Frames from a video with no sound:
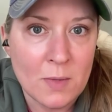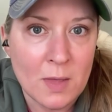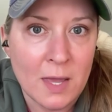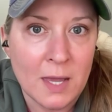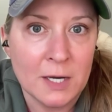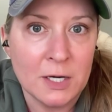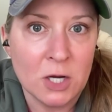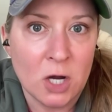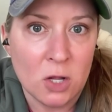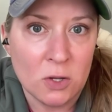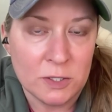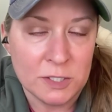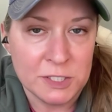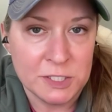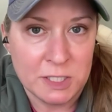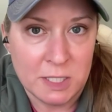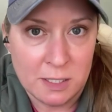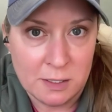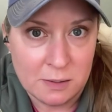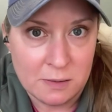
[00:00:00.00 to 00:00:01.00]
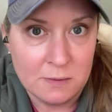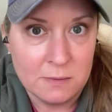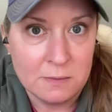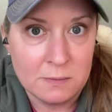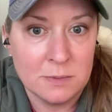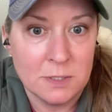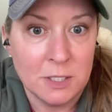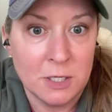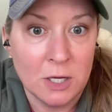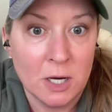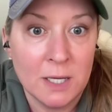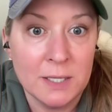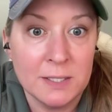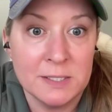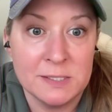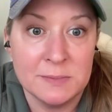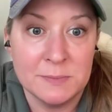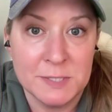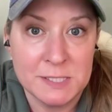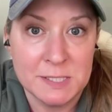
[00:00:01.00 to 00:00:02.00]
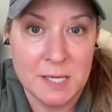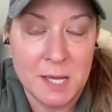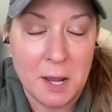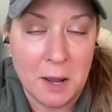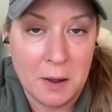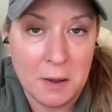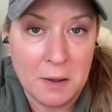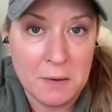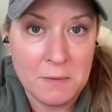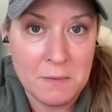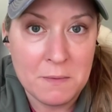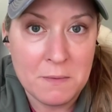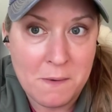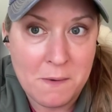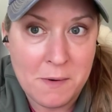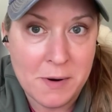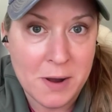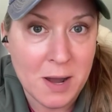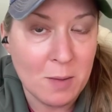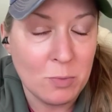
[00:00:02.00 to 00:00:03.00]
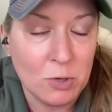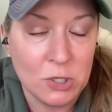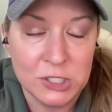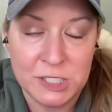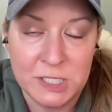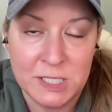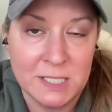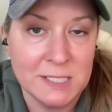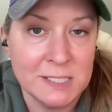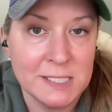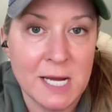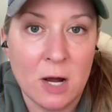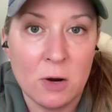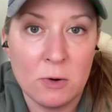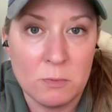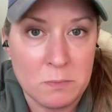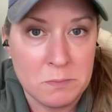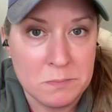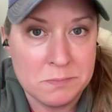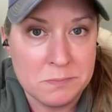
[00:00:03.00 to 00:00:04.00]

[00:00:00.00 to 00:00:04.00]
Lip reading: Acknowledging, not dismissing, not pushing it down,